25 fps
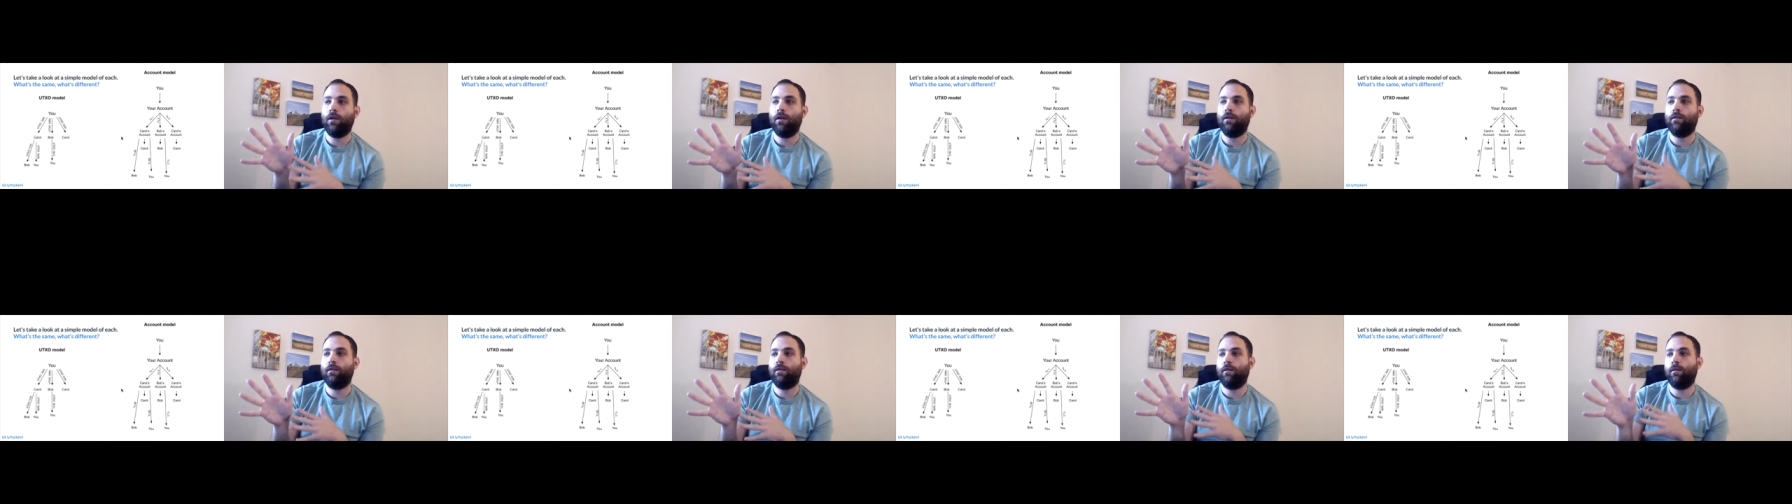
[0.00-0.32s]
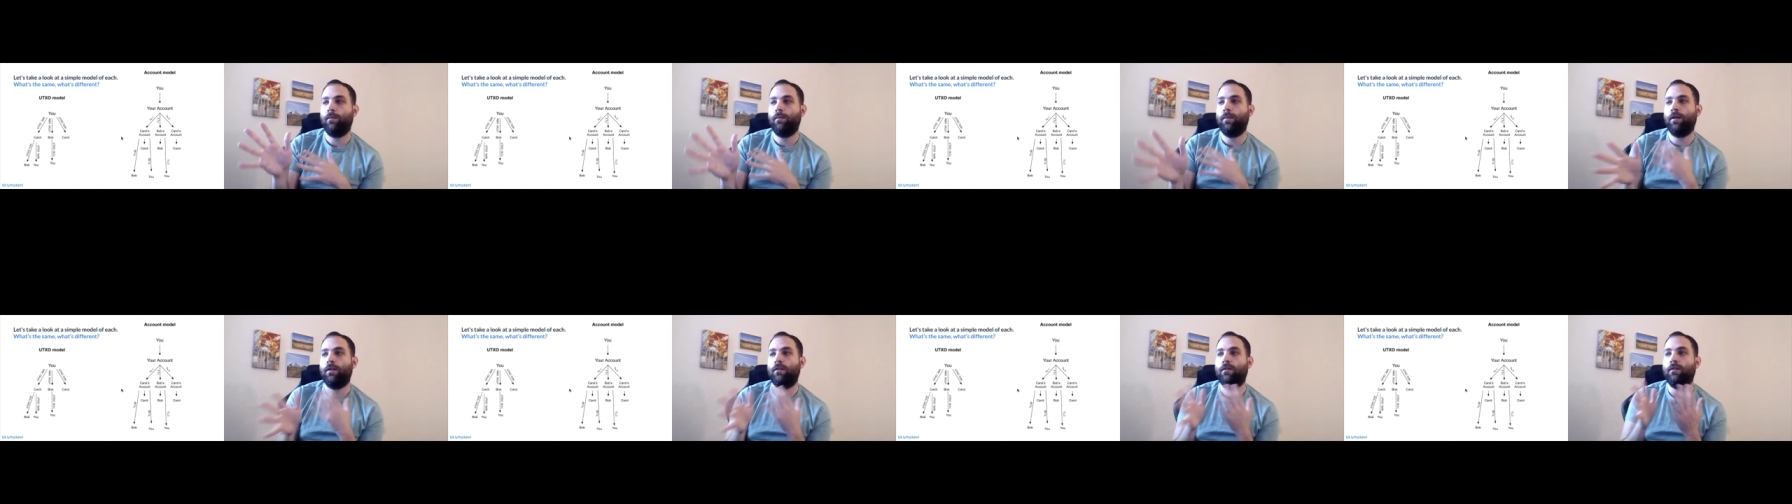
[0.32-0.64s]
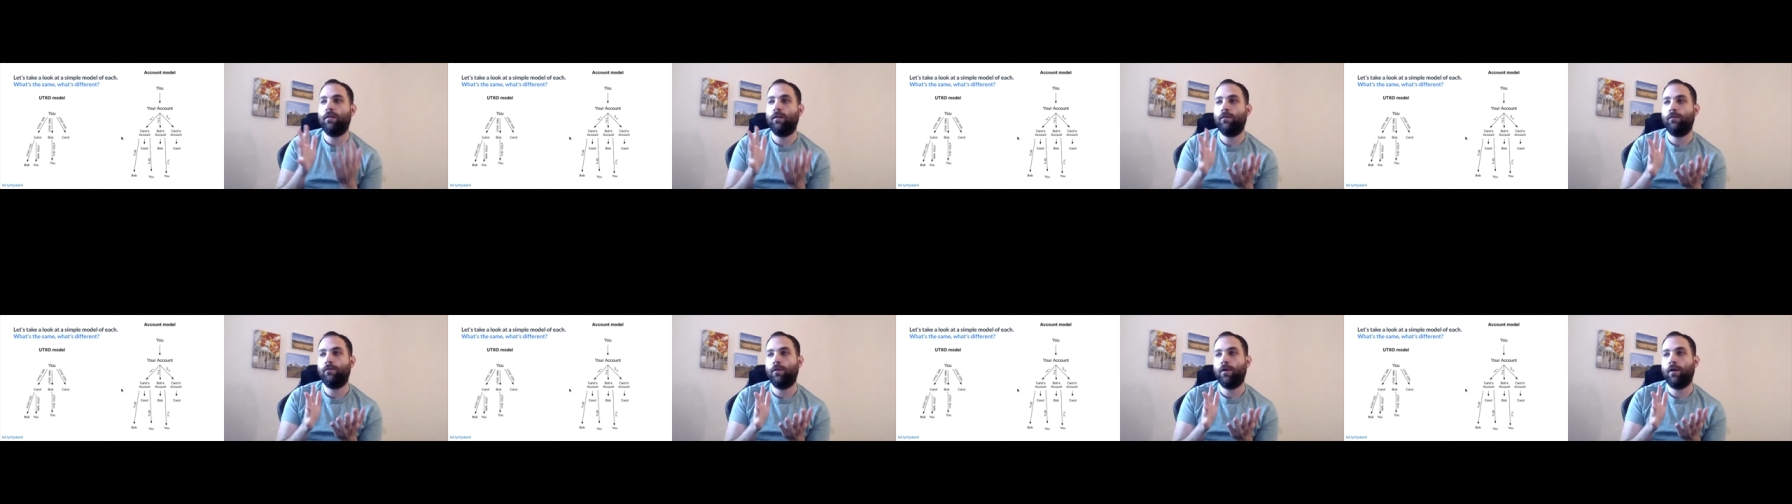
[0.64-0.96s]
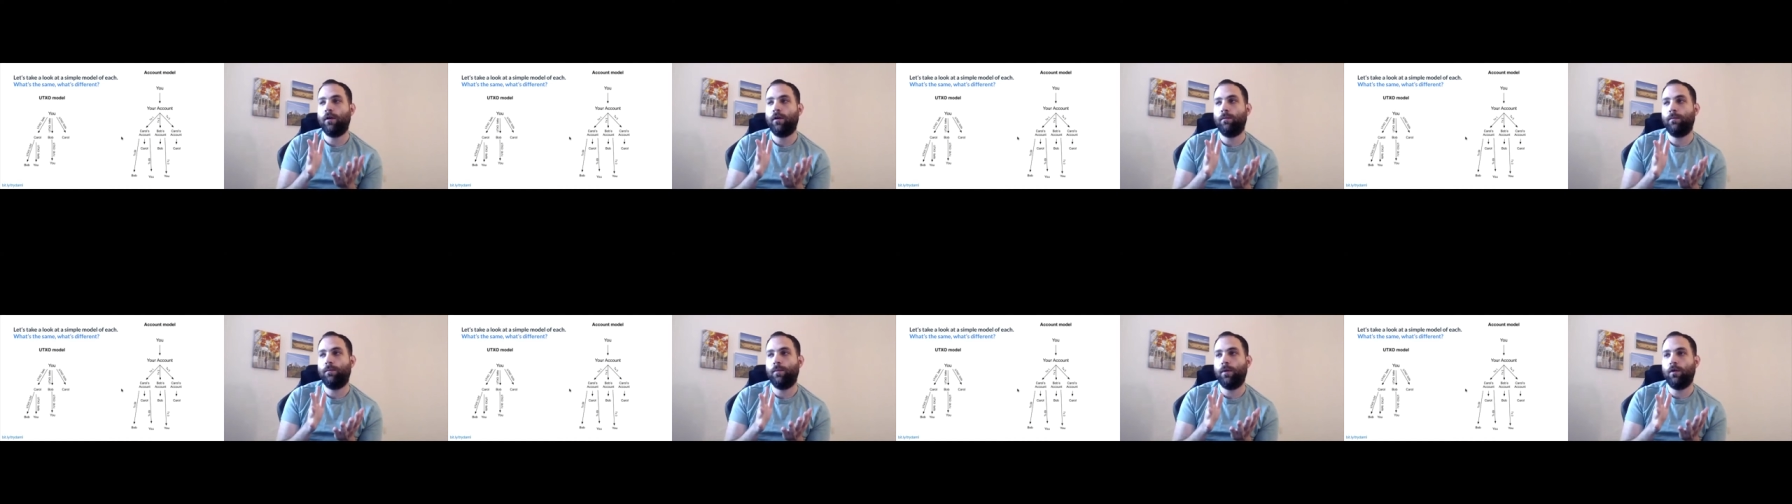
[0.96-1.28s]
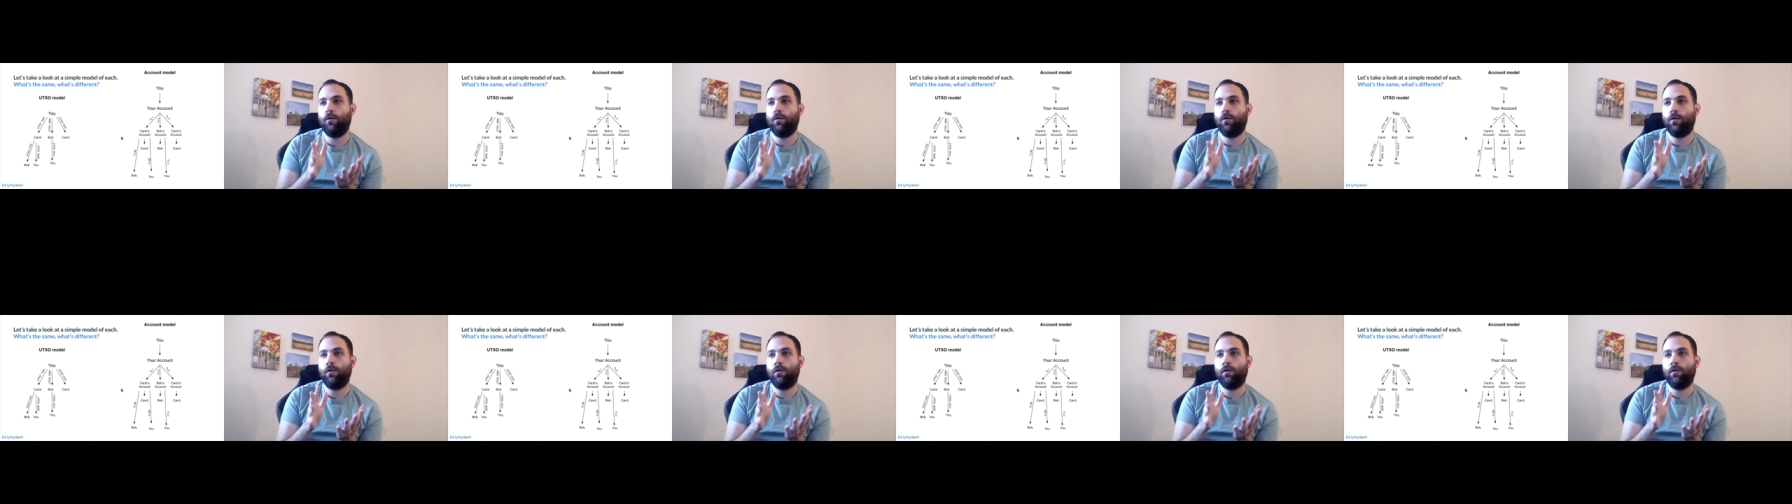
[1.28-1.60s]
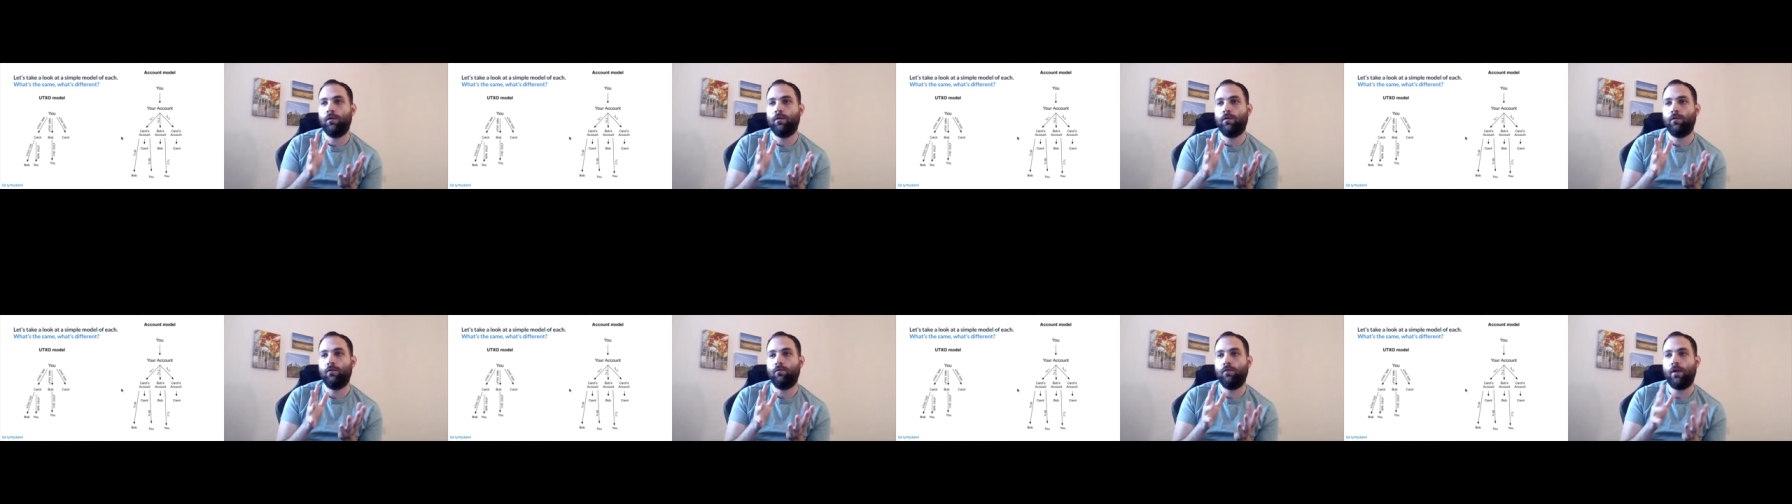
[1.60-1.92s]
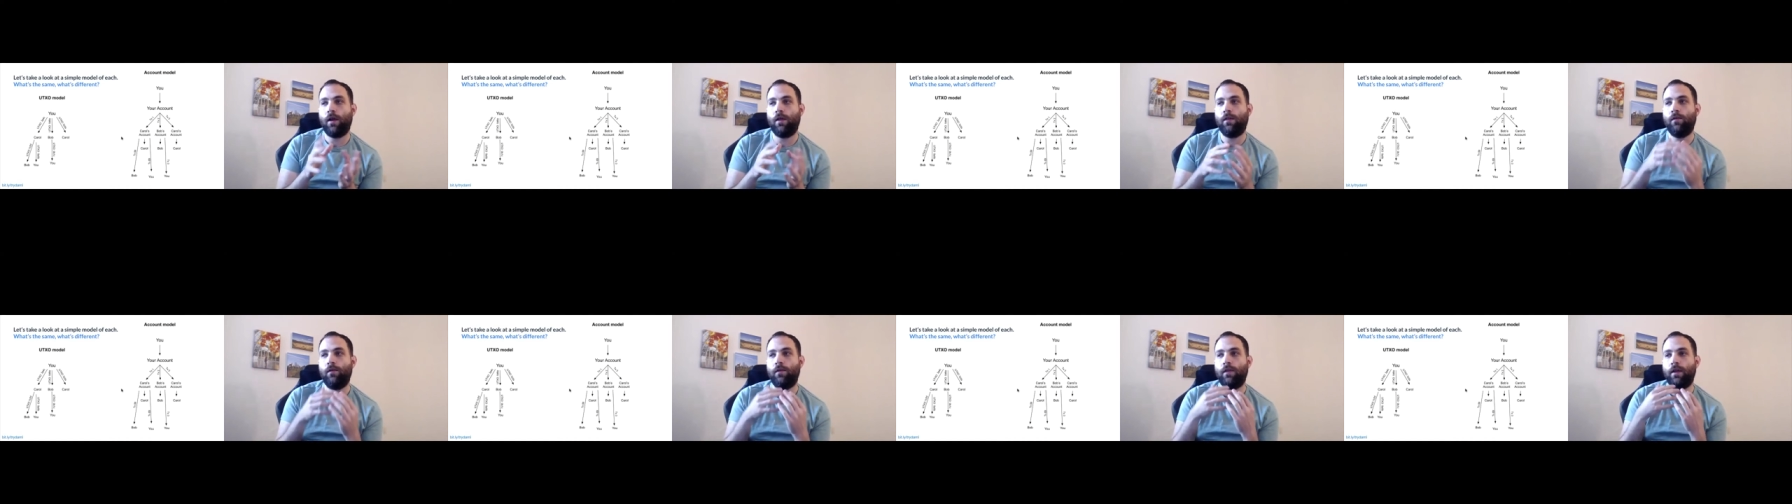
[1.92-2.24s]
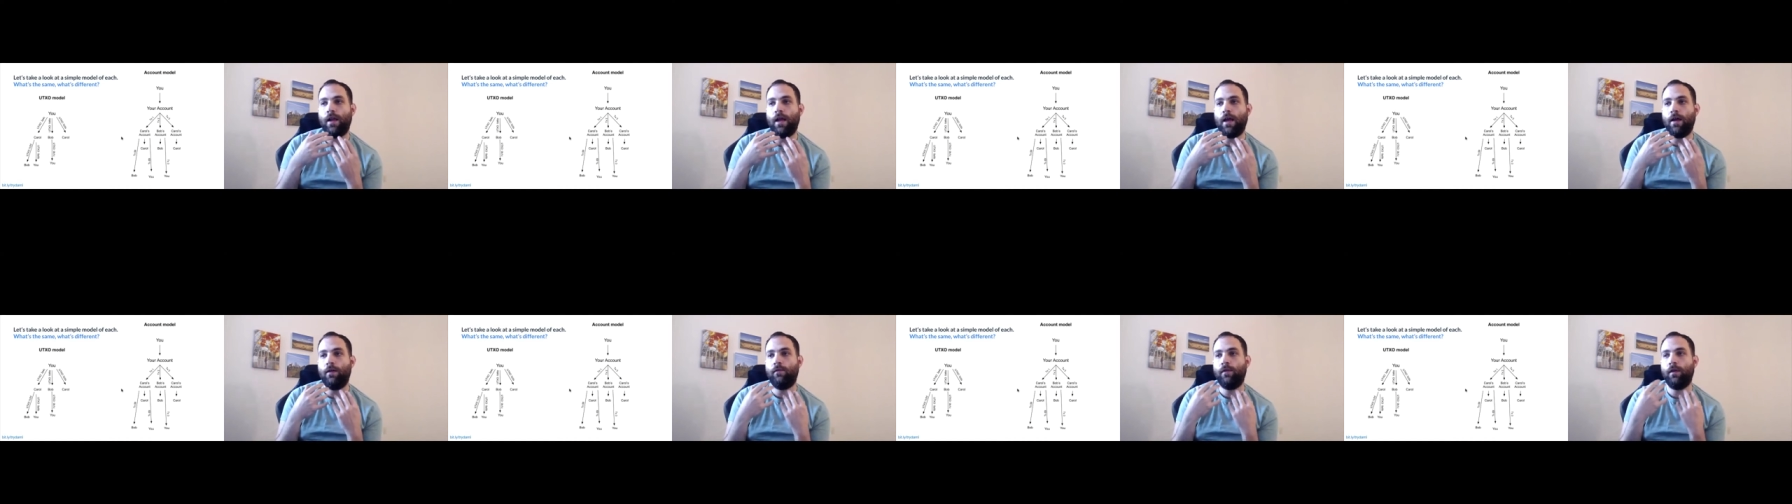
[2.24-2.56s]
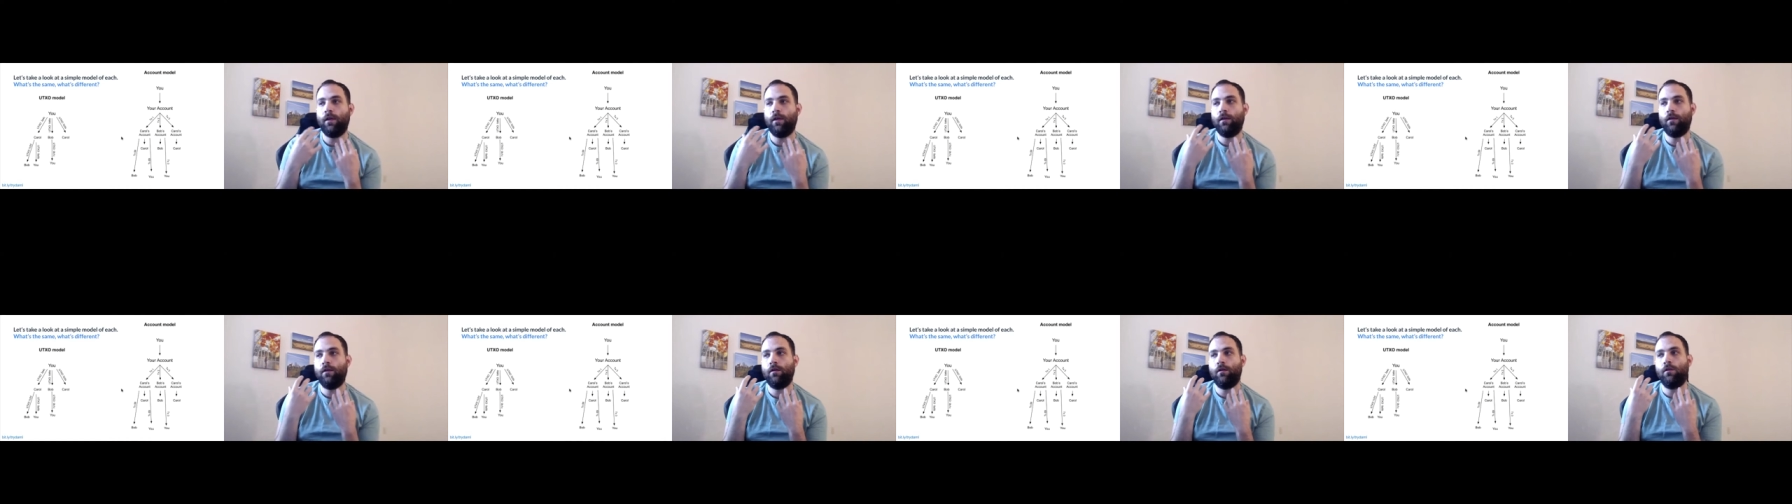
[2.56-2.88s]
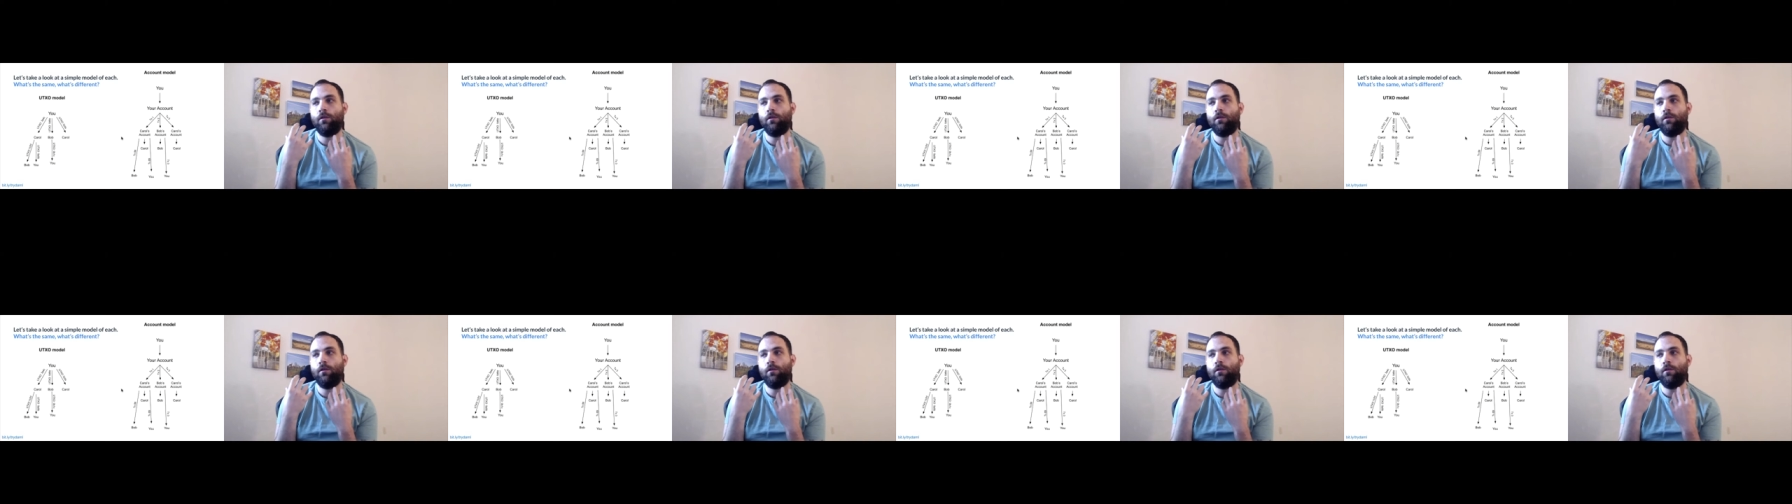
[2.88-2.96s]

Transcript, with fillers: it's a bit different because rather than having